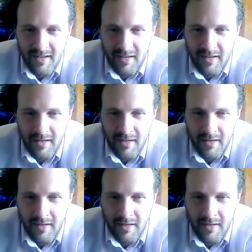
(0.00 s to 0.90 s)

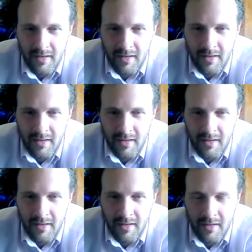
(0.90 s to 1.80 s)

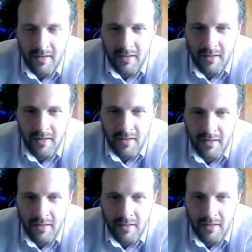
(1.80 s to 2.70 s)

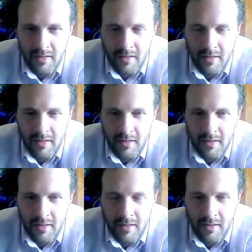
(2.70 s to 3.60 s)

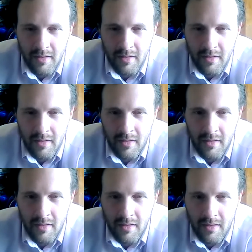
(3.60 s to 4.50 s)

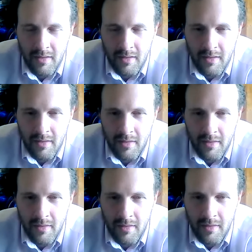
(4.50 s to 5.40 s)

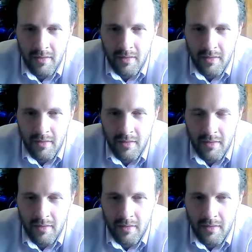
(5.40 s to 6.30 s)

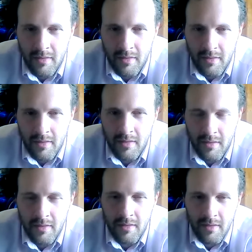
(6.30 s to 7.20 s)

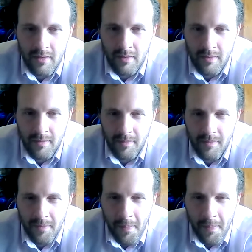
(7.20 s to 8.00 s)
(silent)